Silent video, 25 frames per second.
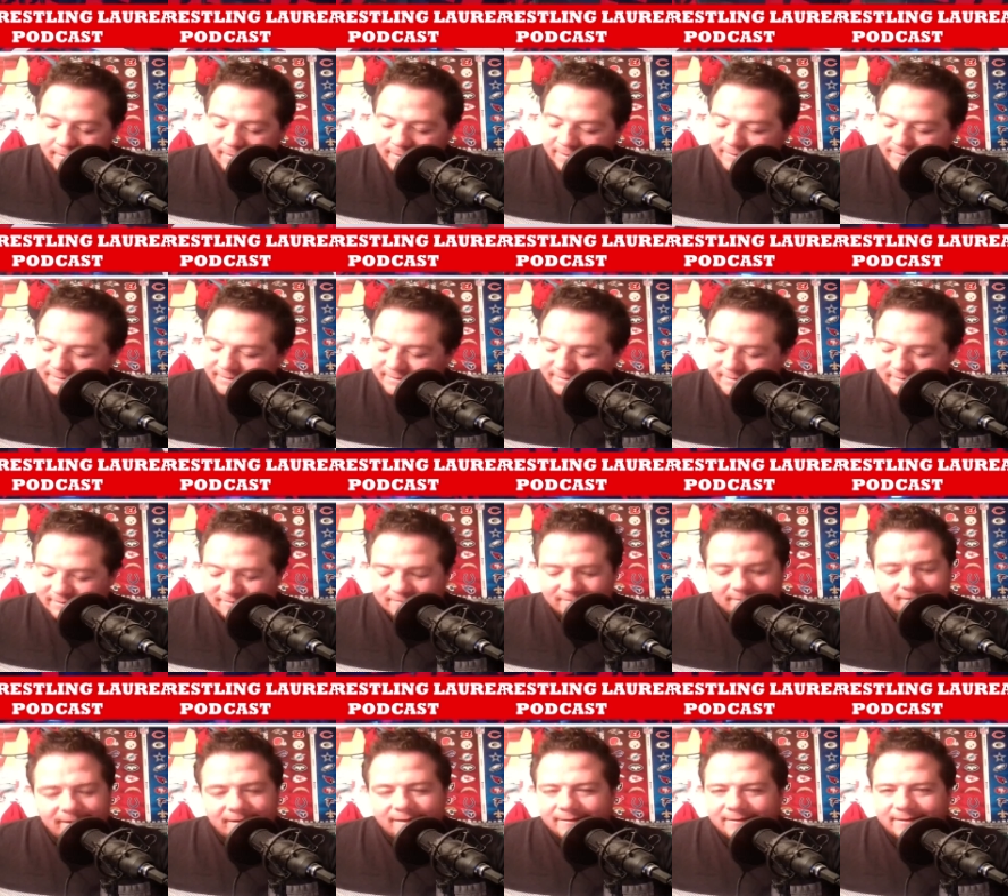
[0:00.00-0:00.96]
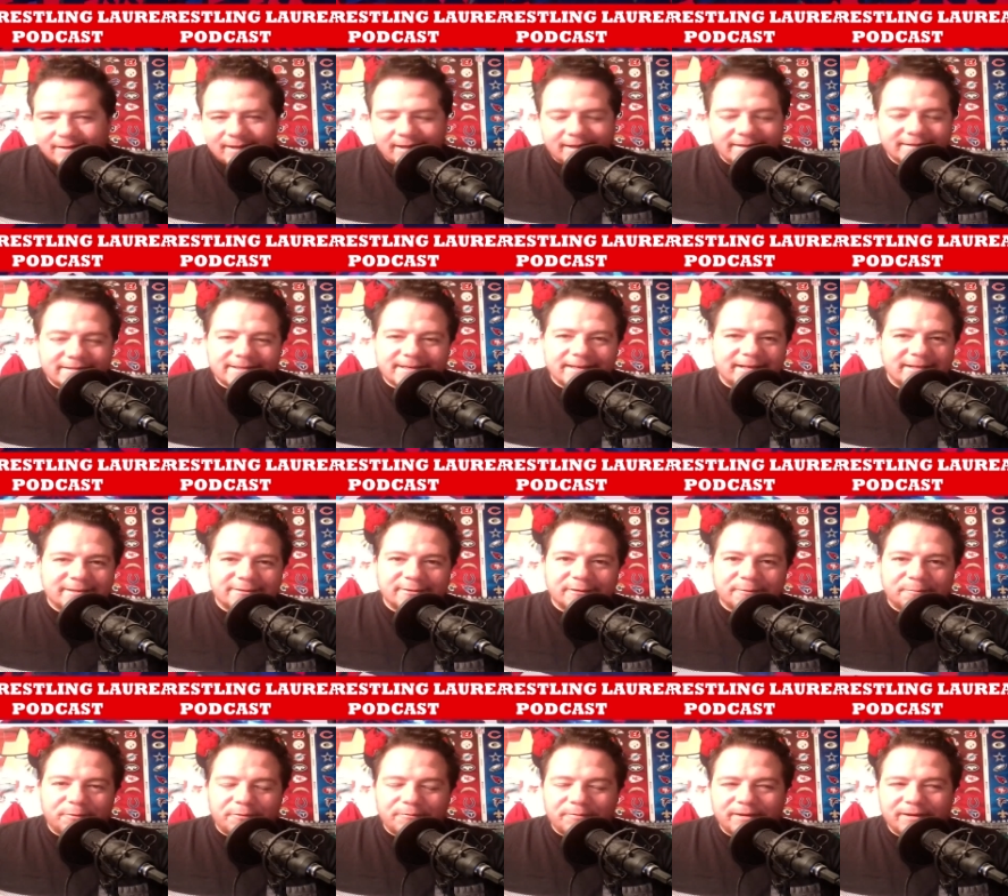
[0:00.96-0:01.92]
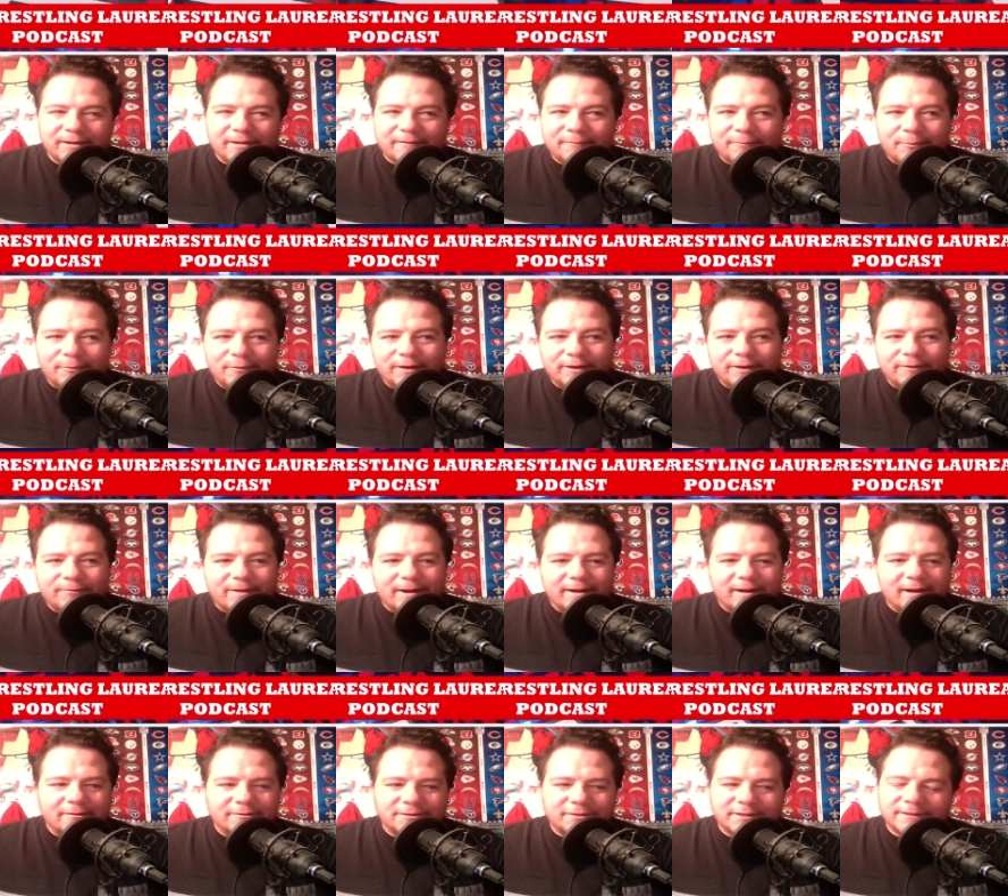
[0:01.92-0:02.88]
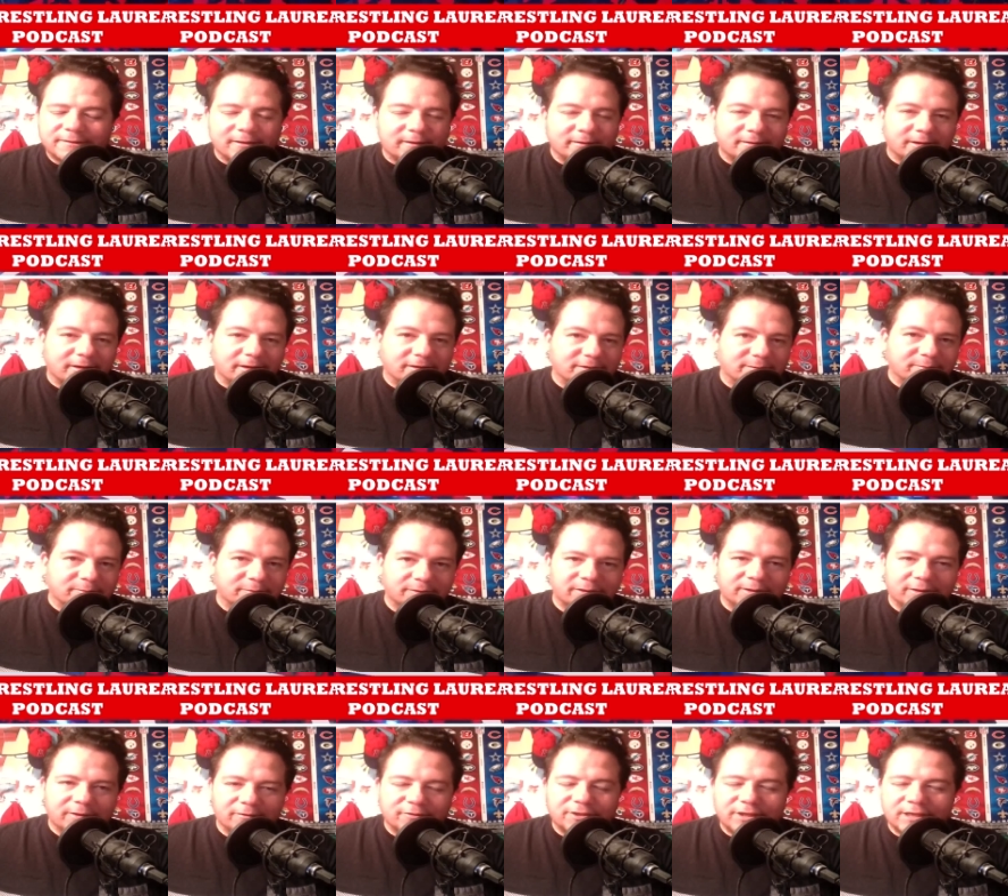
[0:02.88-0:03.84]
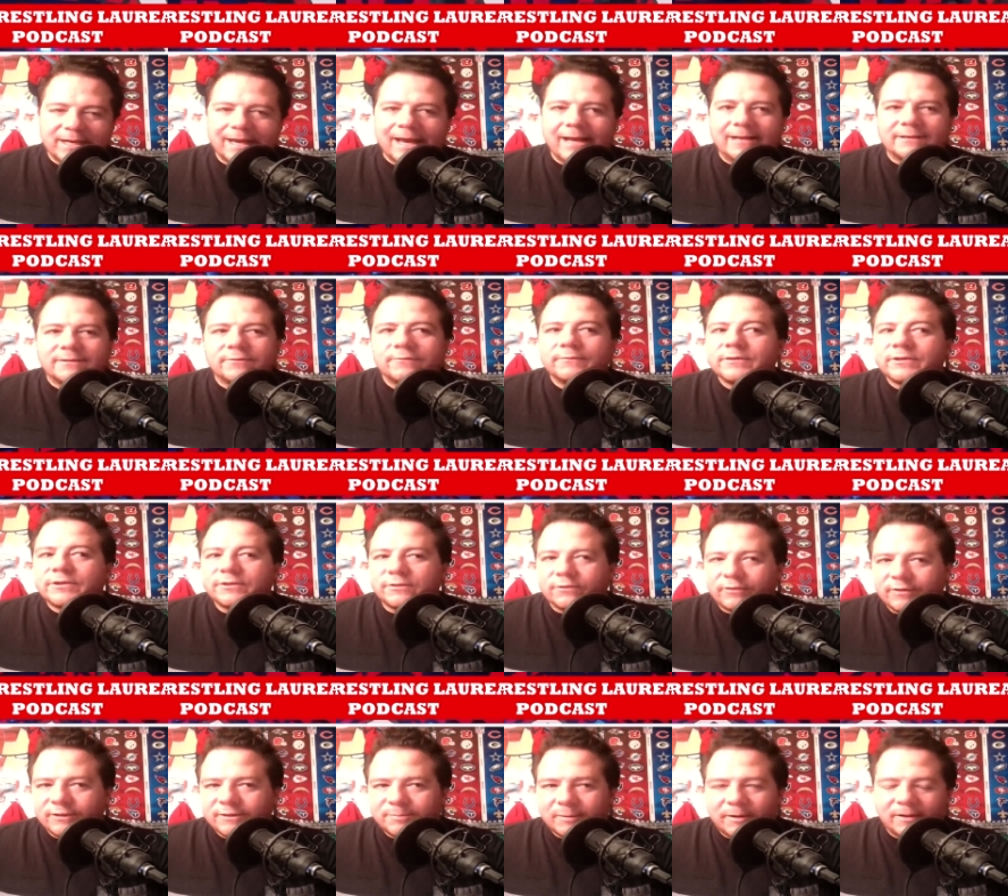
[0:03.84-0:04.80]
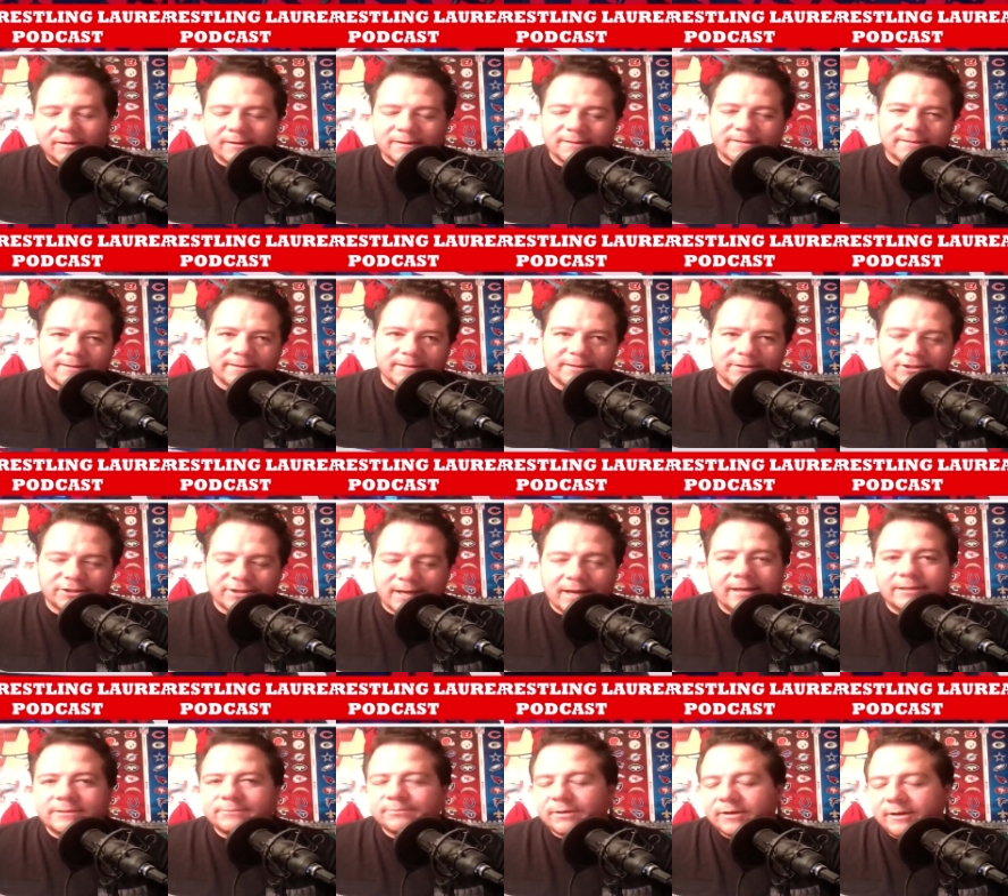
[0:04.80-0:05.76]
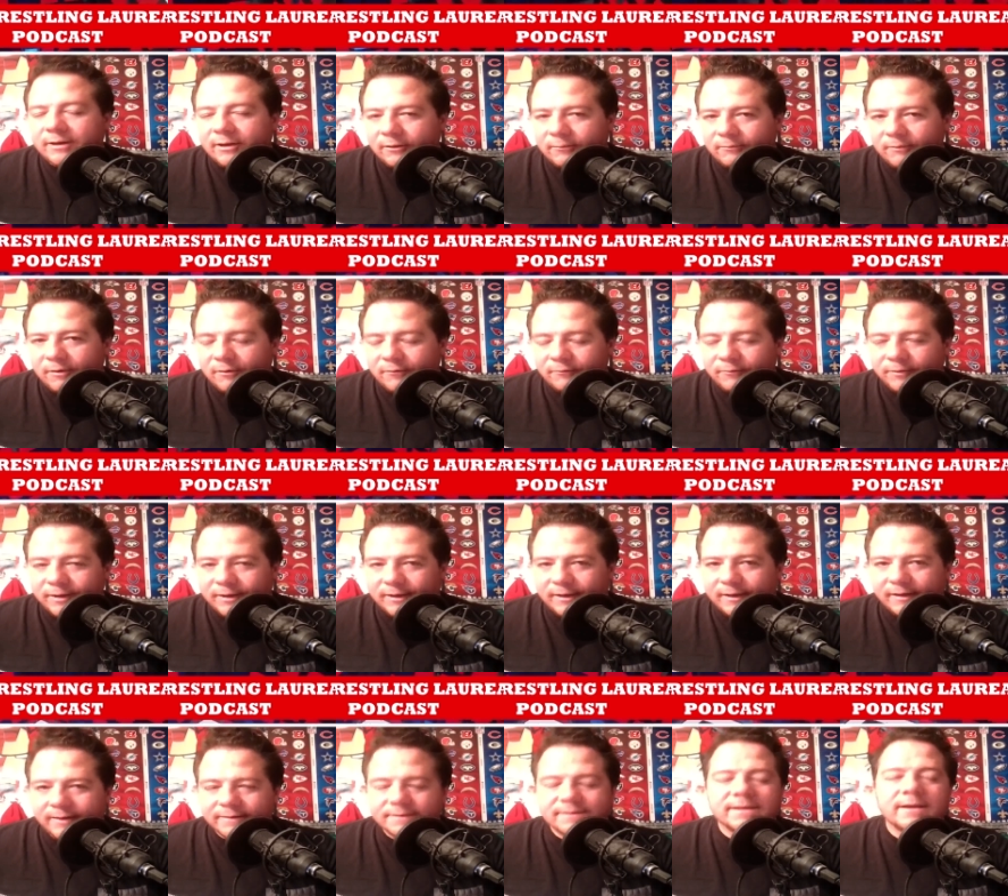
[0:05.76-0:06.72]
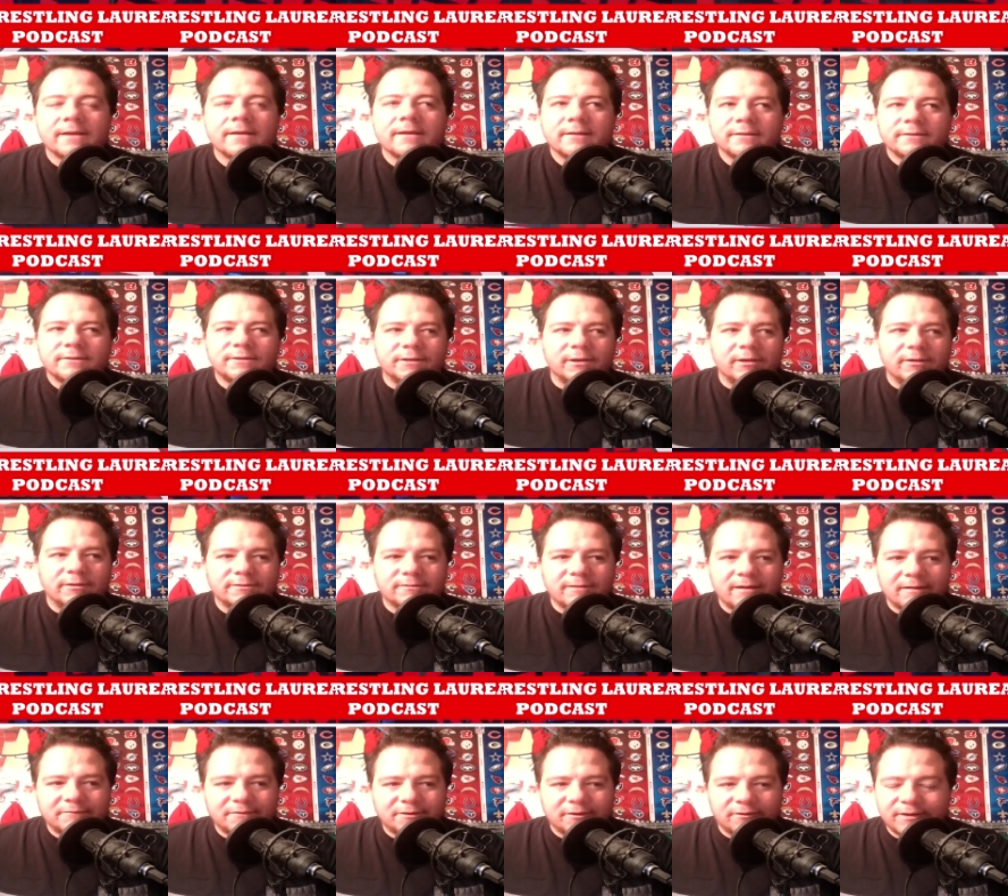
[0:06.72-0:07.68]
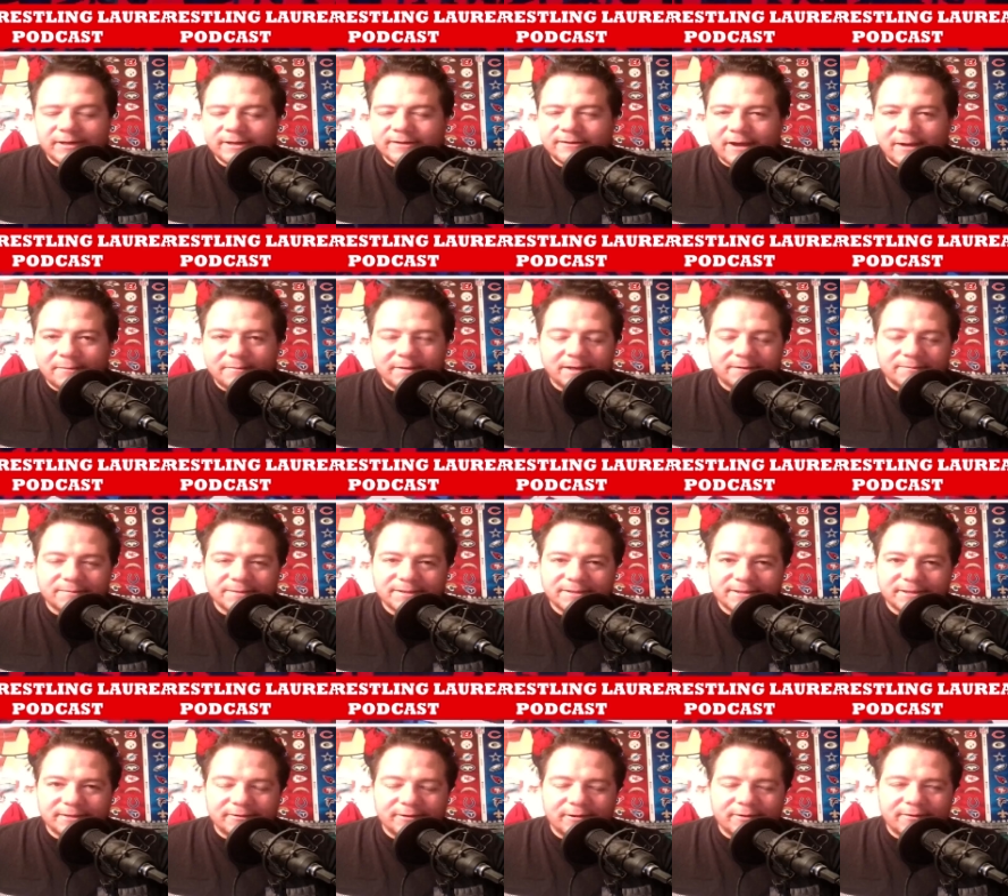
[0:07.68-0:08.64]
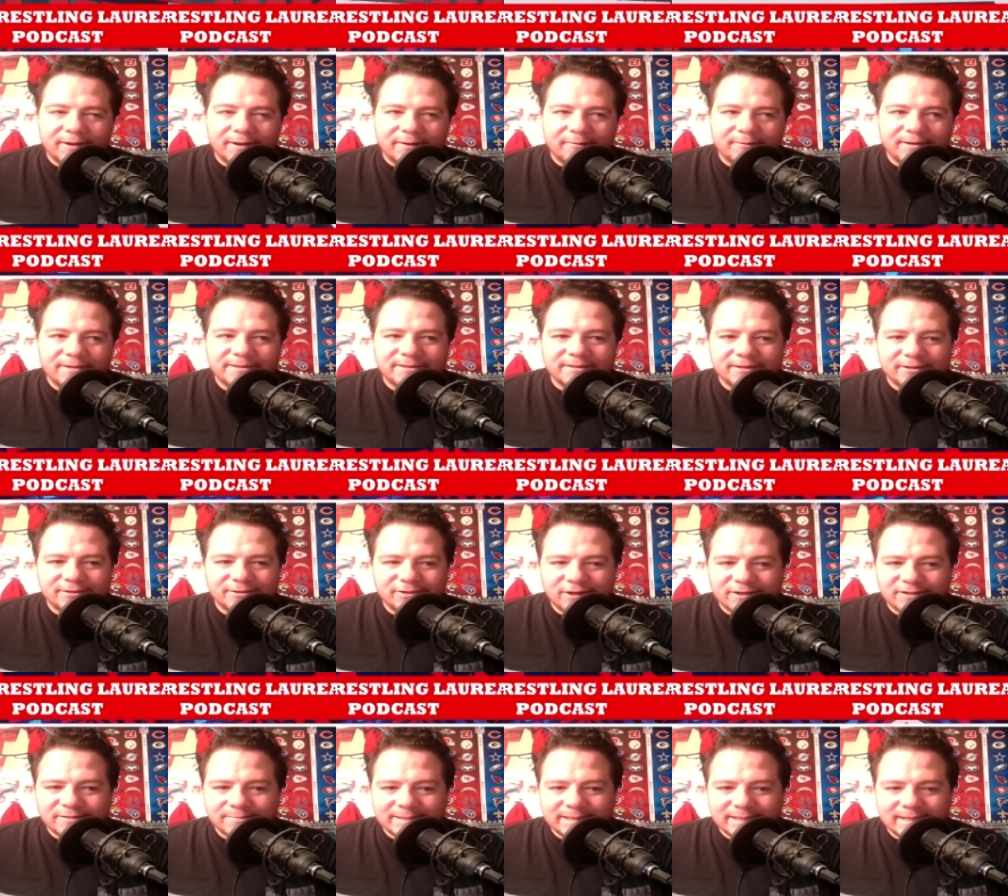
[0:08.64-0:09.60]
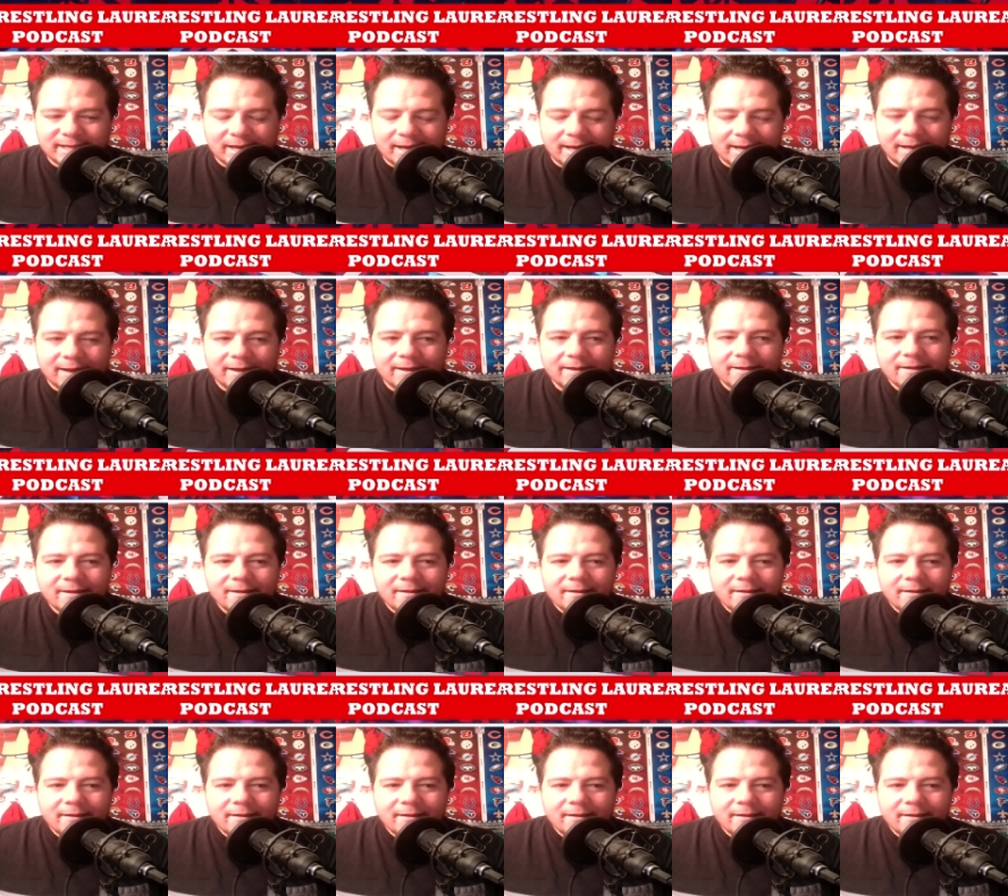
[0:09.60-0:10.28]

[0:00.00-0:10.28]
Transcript: it's uh, it's getting to the point where Liv Morgan right now she's untouchable. You know she has her insurance policy. She has Raquel Rodriguez. She also have Dirty Dominik Mysterio and the rest of the Judgment Day.